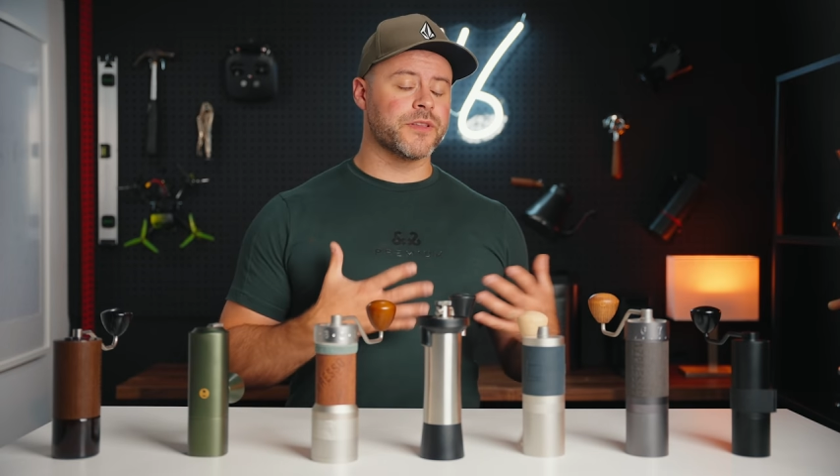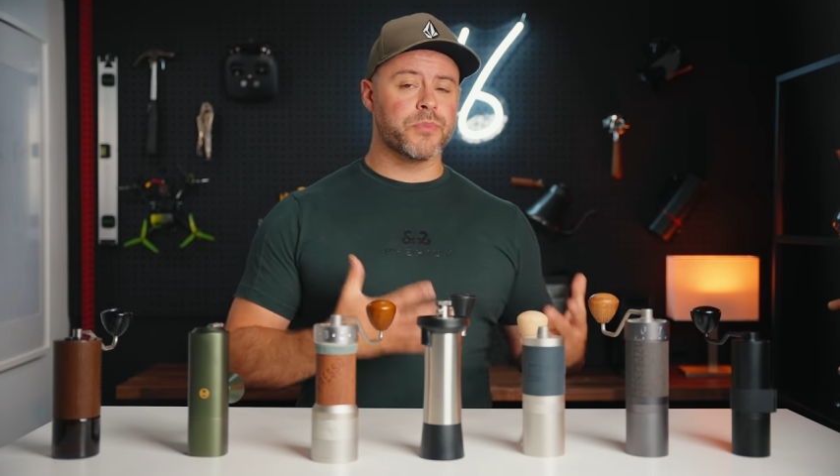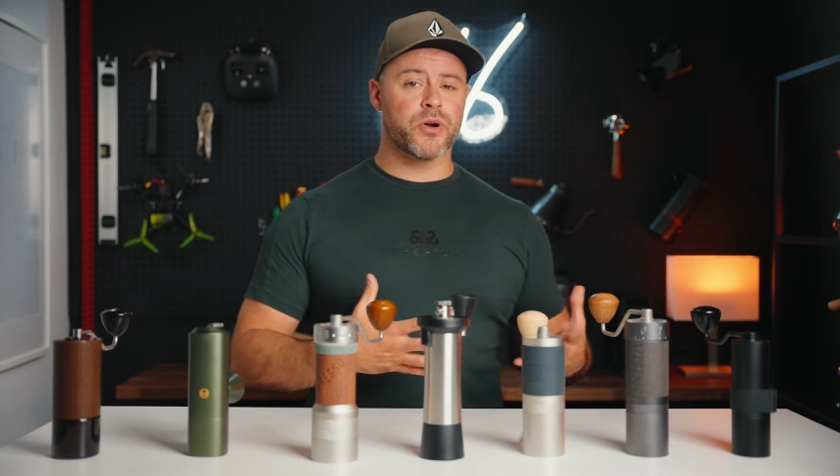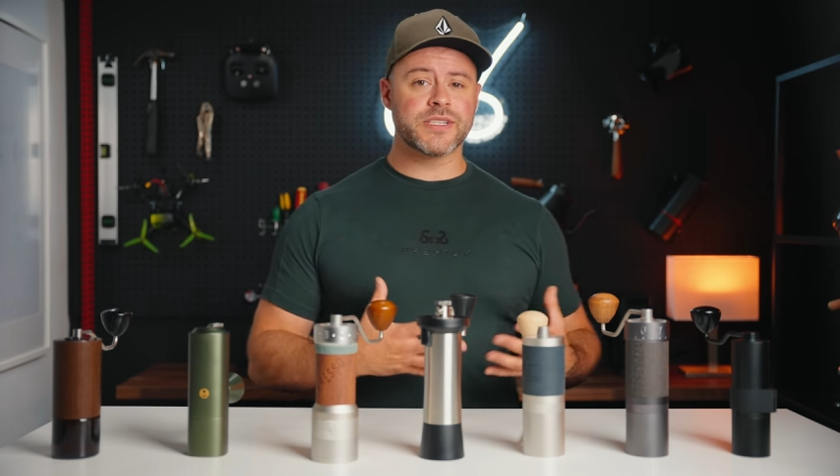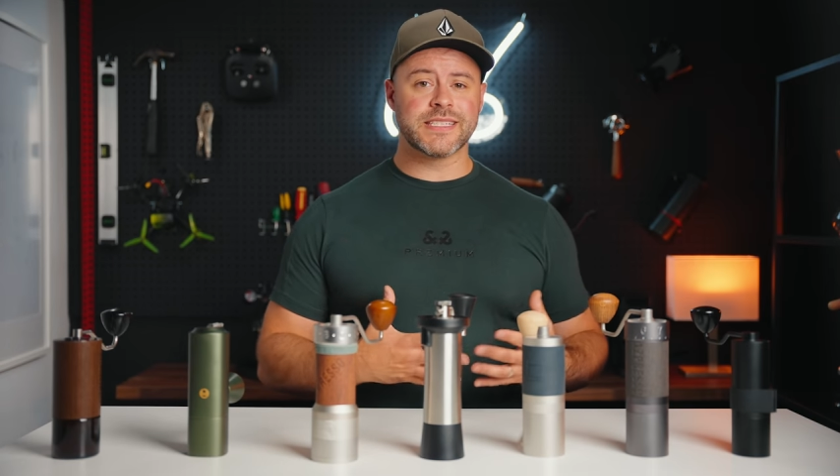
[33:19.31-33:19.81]
the
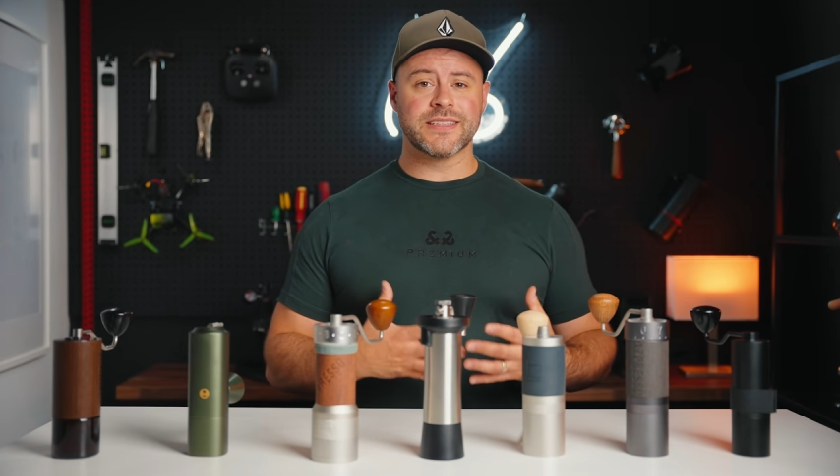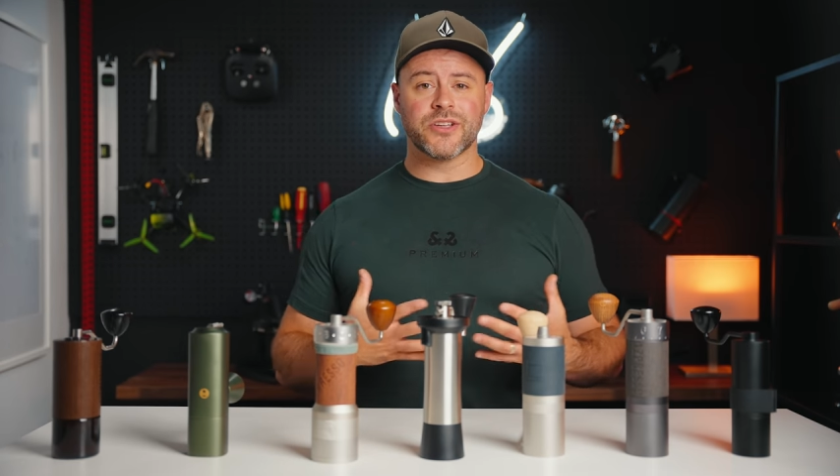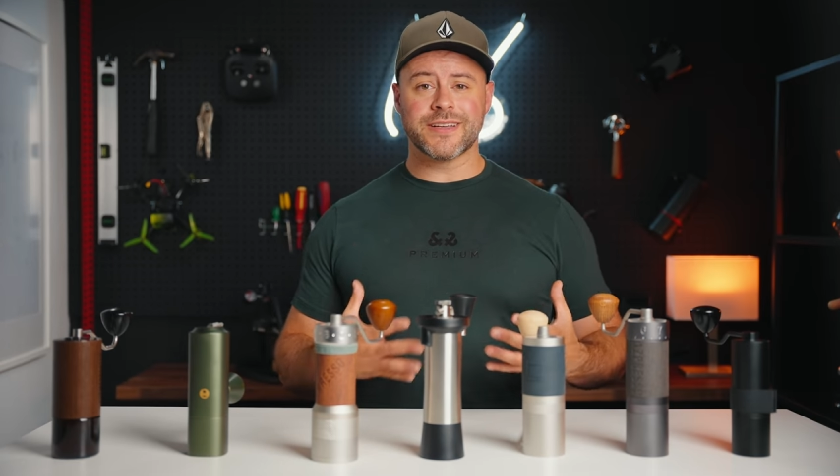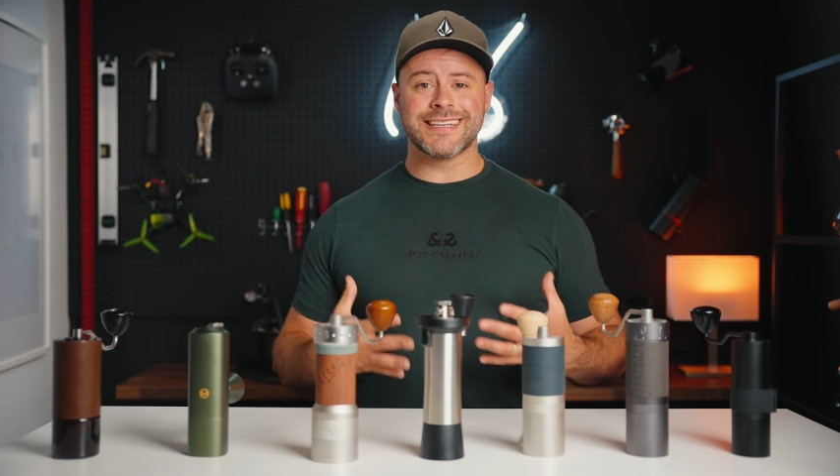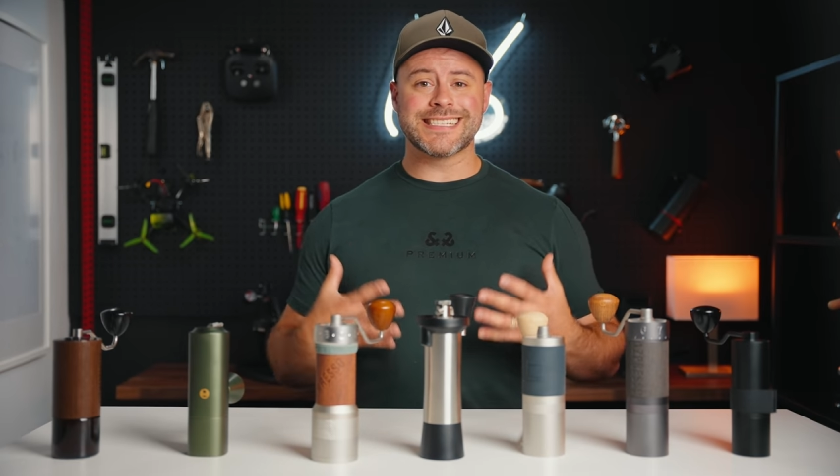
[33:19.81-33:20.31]
person
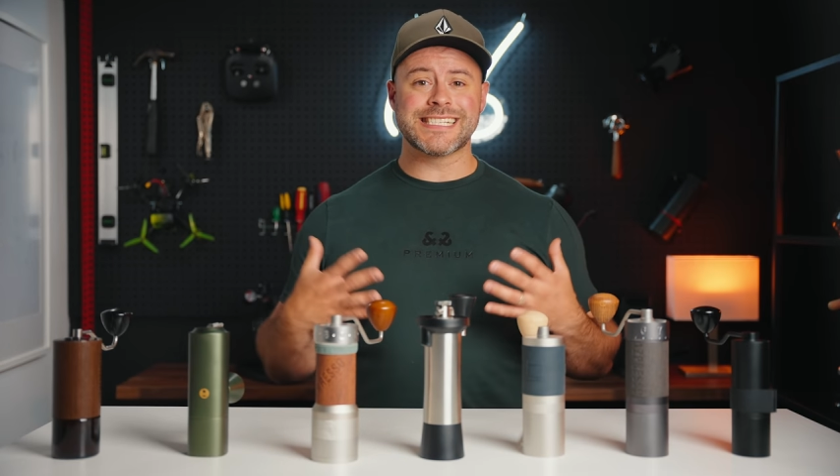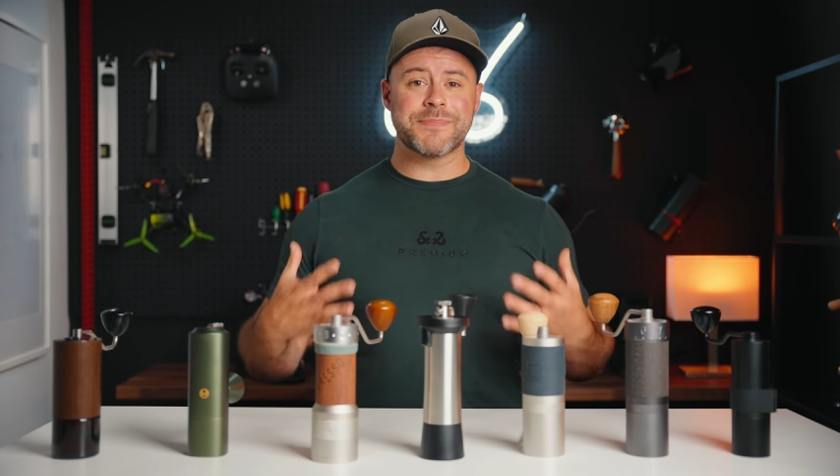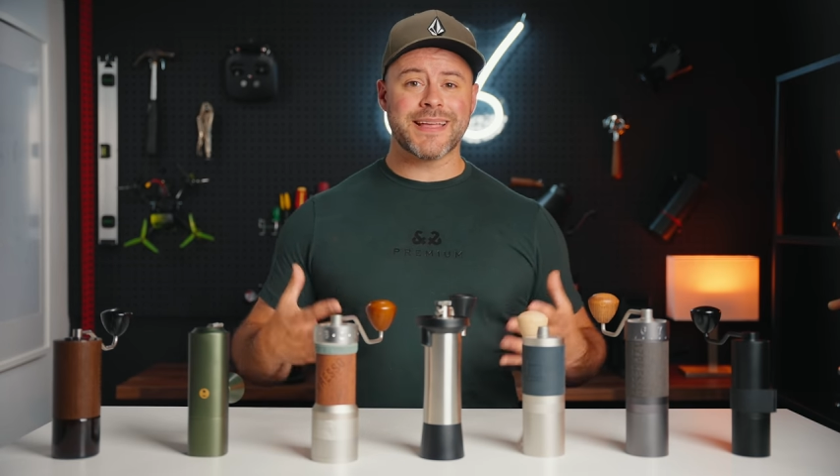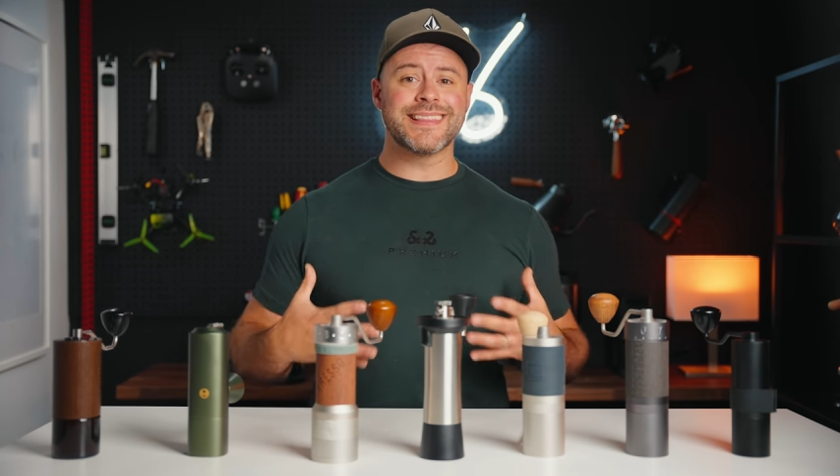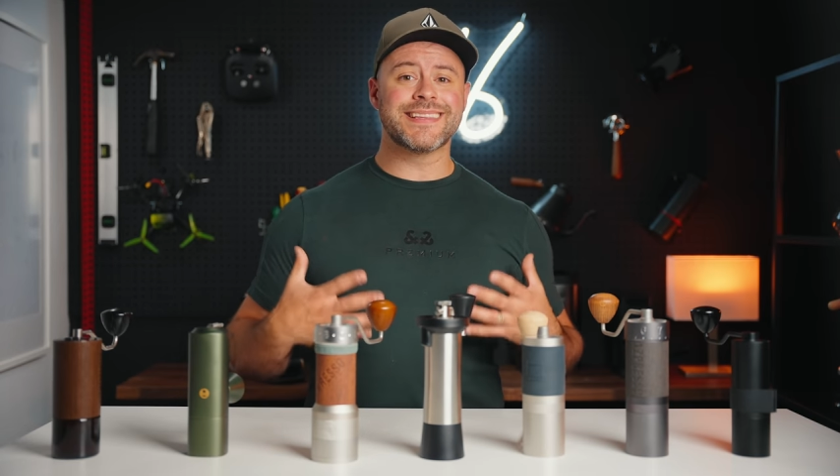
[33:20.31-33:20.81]
looking to
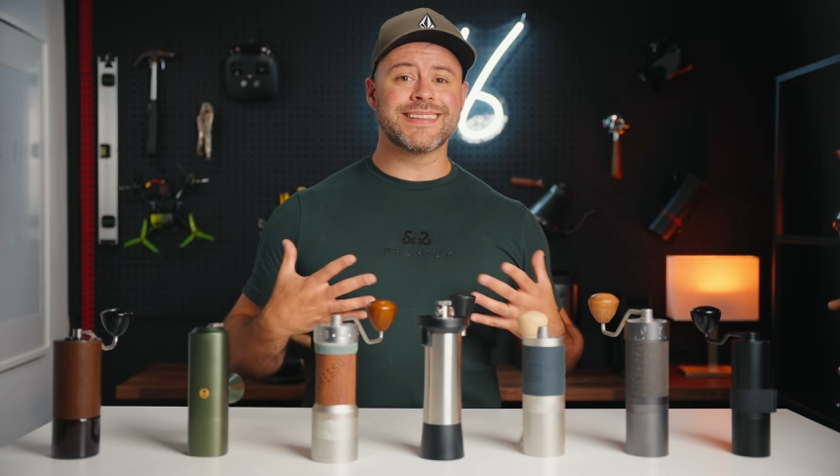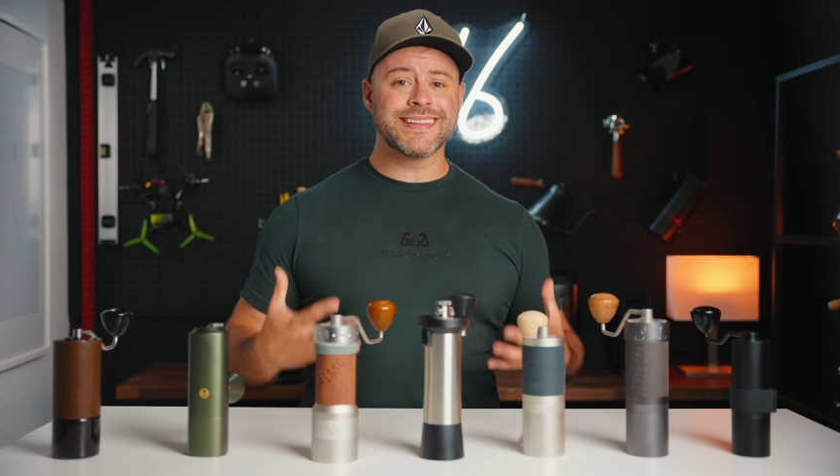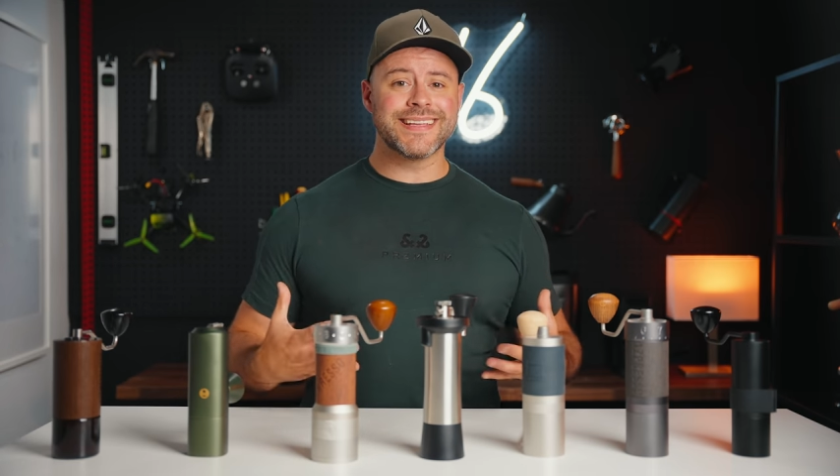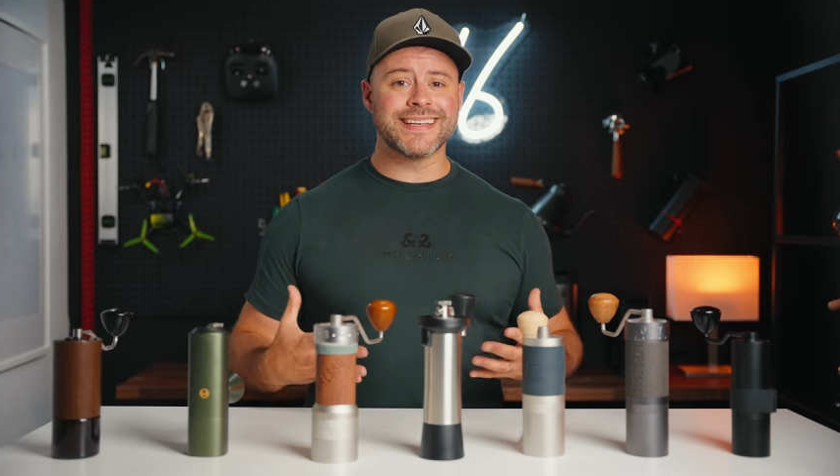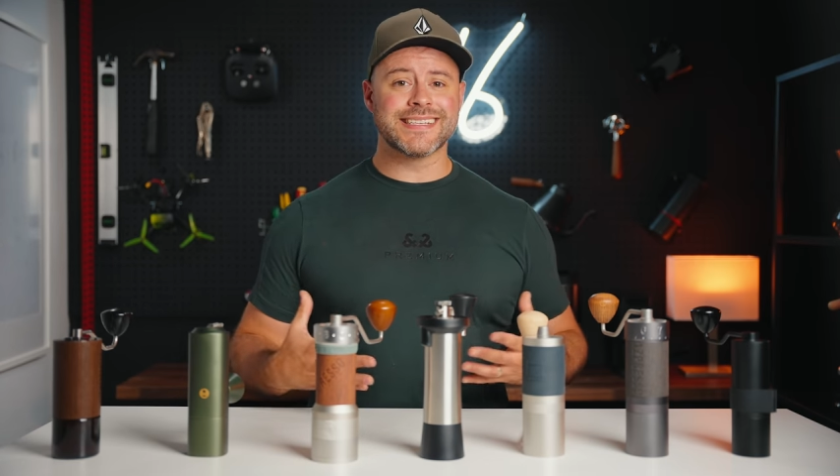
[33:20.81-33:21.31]
spend the
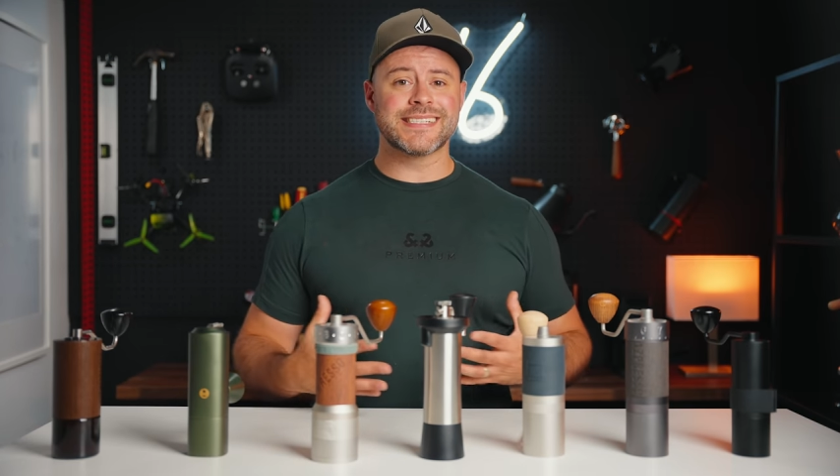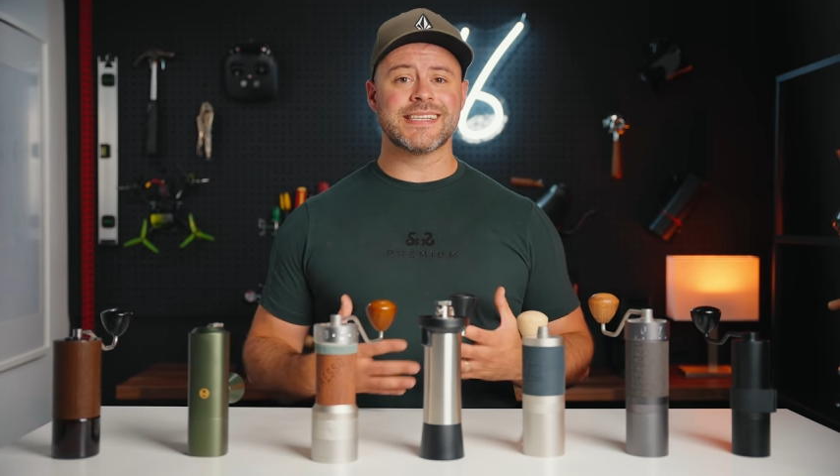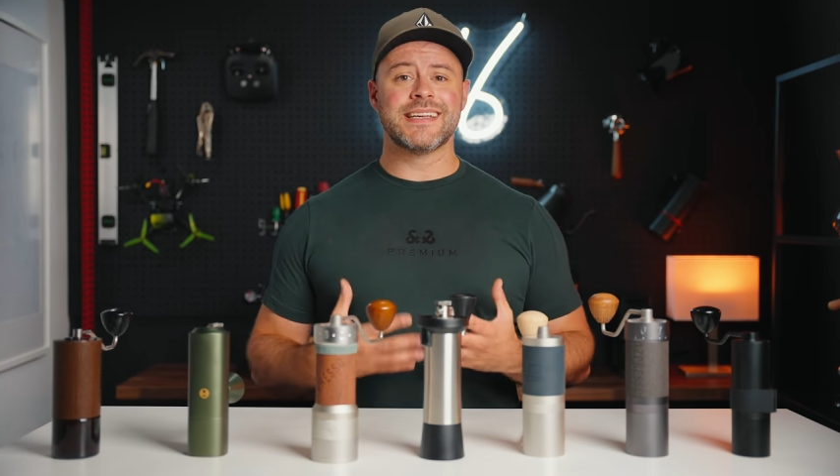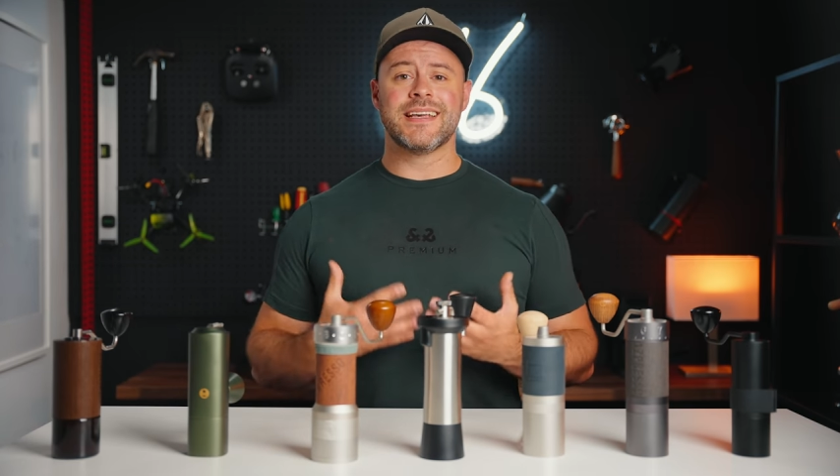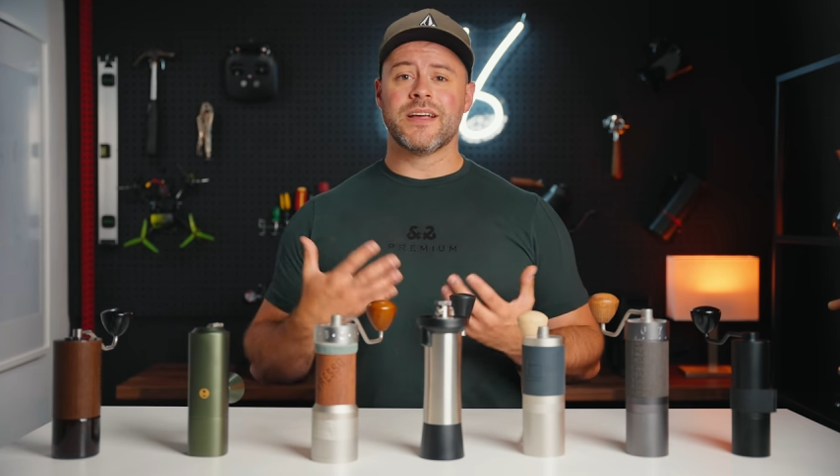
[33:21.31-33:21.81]
least